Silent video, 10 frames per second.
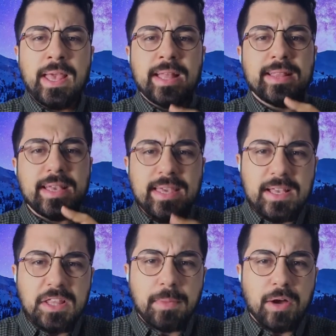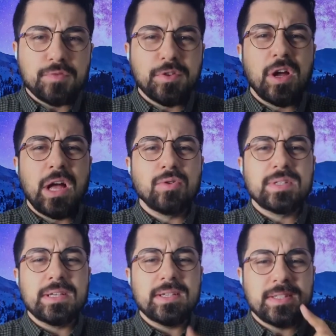They kicked them out of their
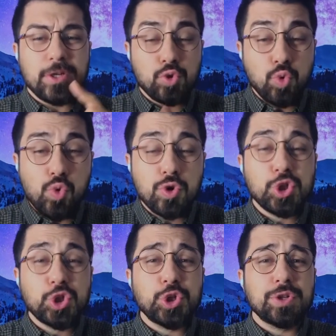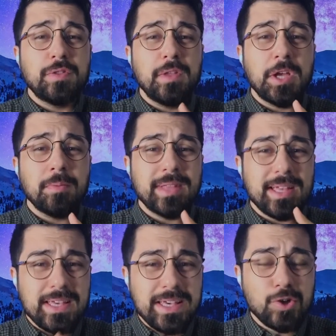houses, they tortured them, they
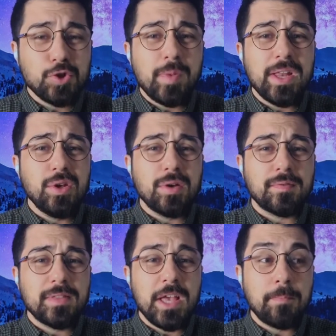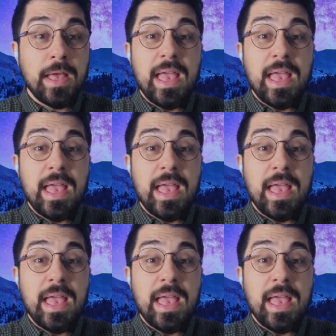killed many of them.